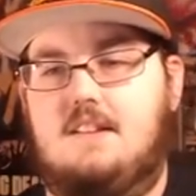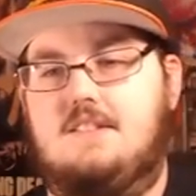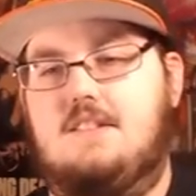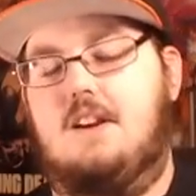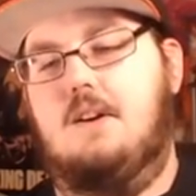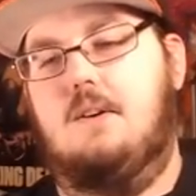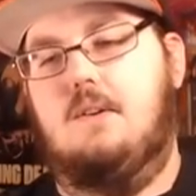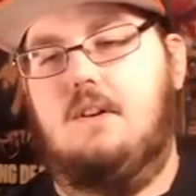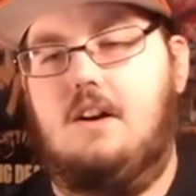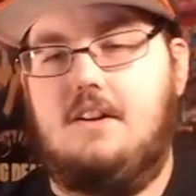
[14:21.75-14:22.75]

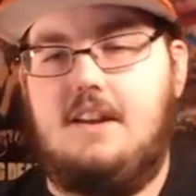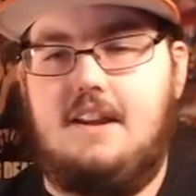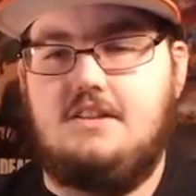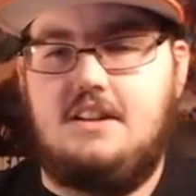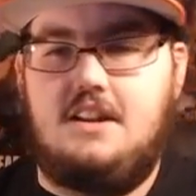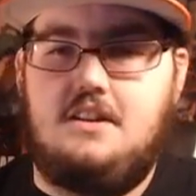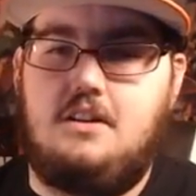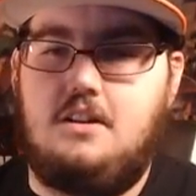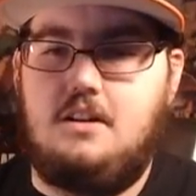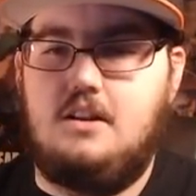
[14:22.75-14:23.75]
So, okay, here's another